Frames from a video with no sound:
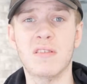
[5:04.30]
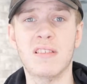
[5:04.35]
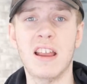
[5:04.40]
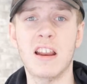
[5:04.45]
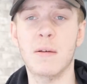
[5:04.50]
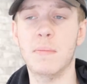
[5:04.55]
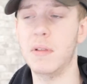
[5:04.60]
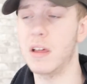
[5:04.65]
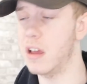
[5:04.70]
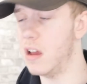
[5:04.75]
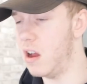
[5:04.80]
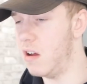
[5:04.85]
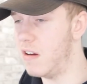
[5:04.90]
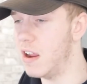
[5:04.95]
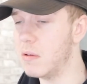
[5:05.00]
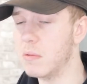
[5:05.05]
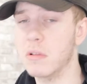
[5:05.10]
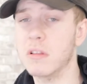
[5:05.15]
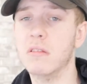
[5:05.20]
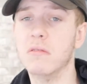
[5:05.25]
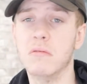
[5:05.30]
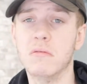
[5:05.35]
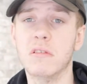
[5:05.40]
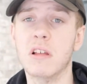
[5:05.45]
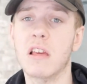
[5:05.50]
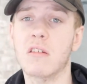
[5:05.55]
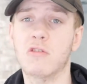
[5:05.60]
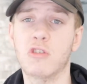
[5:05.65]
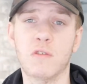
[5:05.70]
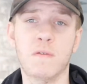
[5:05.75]
then he'll be like, all right, well,
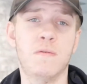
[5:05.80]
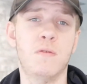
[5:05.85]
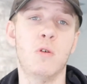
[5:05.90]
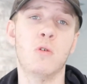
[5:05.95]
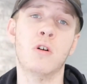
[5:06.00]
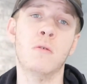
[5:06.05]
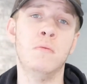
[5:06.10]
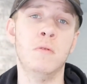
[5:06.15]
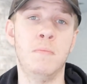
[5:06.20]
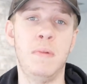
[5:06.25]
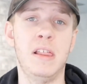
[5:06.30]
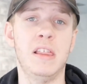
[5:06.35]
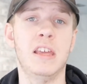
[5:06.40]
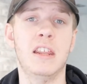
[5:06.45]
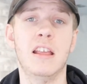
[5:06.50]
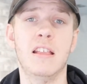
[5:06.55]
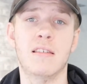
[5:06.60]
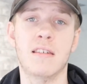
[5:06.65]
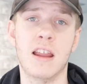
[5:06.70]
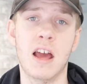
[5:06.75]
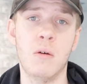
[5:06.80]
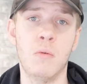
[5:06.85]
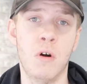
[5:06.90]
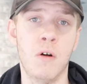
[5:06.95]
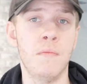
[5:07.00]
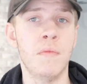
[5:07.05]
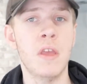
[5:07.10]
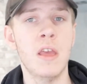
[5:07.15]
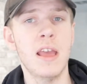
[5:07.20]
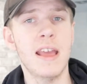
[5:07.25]
let's just throw a couple billion into that
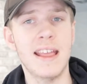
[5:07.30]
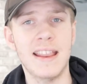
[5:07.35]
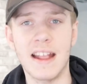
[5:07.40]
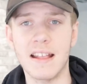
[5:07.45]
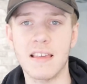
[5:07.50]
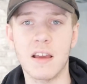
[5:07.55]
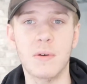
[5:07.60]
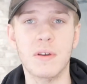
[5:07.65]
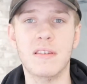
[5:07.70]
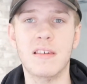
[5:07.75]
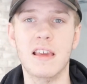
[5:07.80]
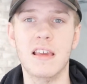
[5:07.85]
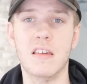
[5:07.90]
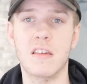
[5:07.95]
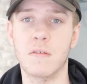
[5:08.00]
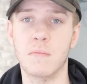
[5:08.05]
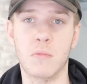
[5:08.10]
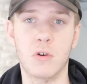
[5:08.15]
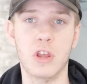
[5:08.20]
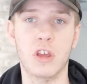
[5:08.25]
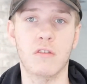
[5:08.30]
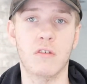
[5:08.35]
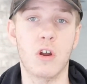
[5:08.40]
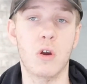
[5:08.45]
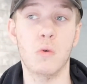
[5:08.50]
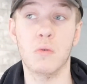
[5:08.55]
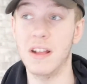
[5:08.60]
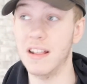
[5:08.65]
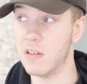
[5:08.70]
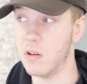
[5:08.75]
one, and that's how he sees his money
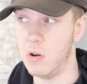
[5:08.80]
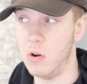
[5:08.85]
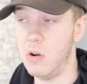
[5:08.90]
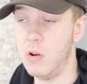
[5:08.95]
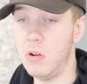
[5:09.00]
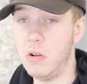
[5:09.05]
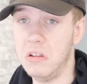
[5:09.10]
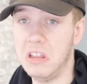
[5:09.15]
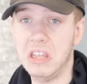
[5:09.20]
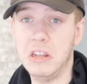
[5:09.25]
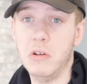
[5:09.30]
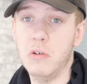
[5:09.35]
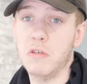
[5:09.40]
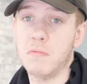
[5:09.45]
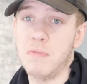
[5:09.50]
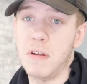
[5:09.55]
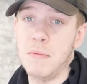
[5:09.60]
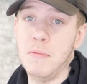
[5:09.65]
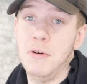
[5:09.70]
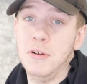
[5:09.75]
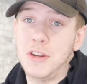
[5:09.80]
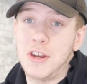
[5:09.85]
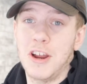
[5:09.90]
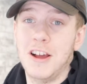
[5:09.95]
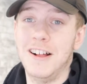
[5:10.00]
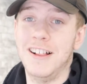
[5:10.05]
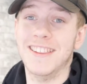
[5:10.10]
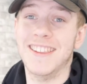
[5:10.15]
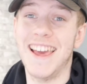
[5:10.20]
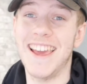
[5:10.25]
grow. That's all he does pretty much
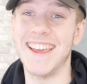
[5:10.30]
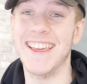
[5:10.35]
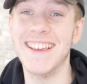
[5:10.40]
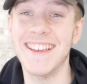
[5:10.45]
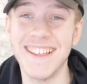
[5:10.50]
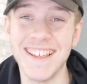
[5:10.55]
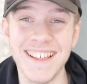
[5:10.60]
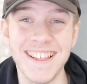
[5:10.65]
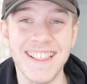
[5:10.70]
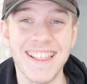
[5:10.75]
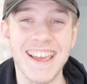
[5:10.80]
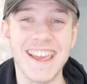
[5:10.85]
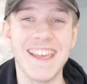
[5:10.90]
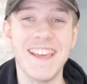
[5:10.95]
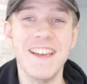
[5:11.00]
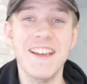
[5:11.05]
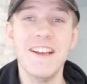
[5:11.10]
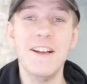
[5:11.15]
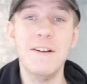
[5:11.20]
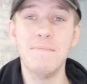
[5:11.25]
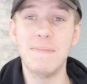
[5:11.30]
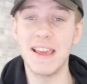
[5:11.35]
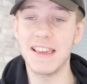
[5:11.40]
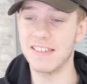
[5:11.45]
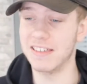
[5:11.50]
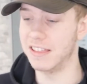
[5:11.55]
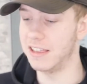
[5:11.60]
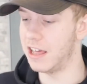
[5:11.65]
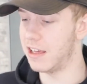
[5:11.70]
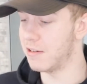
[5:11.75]
all day. Like,
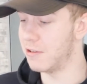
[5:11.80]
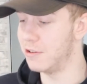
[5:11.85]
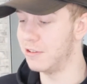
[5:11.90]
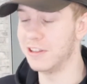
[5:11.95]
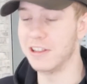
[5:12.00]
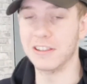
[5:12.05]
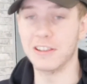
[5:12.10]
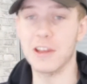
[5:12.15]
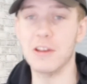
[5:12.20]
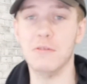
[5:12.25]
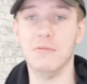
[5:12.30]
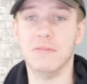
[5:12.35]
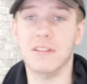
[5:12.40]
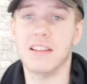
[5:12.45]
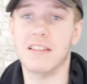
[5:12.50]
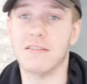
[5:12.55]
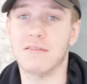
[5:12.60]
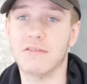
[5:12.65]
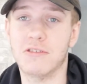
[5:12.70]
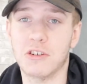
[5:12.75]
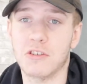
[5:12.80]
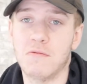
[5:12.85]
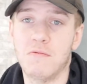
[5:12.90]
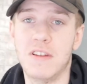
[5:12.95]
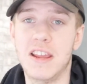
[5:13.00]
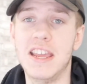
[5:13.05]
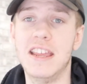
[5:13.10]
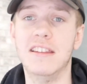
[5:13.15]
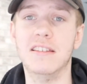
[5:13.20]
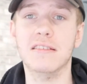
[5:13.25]
basically, that's all he'll do is just
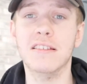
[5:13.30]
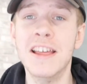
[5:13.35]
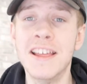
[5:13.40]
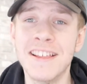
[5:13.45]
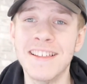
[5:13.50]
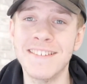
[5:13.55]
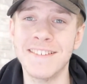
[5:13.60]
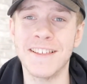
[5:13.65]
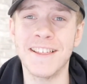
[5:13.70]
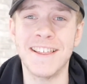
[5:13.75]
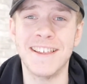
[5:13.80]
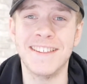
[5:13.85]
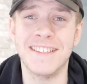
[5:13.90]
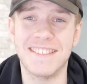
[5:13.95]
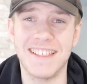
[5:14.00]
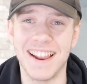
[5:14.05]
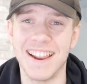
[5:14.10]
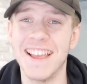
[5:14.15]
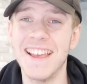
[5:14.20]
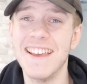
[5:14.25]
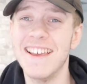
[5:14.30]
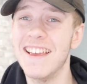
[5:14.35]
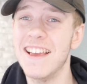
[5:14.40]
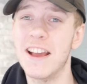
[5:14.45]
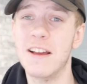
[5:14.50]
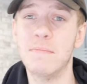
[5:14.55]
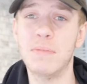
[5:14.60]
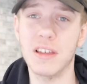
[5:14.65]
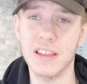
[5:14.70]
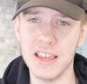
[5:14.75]
read and
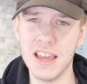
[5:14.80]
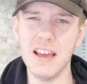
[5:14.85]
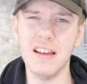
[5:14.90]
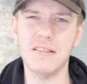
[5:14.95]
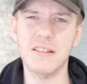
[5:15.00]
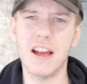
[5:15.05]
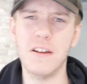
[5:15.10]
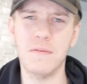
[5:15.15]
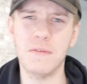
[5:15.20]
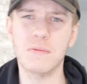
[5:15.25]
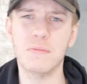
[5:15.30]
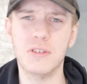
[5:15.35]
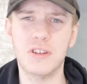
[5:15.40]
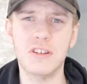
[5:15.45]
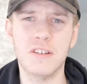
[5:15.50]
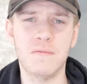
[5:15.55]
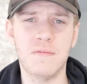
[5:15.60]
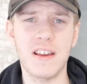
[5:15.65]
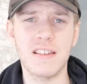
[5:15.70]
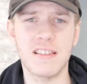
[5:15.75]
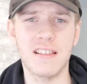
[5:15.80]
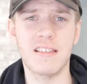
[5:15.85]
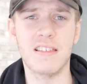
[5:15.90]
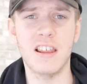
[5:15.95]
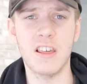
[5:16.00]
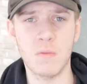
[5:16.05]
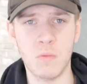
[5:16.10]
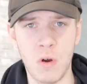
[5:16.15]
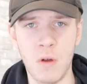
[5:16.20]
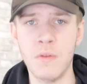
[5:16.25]
be like, yeah, I think we should invest into
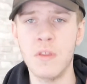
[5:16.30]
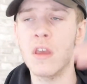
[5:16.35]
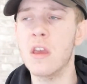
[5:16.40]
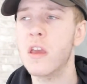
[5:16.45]
this one,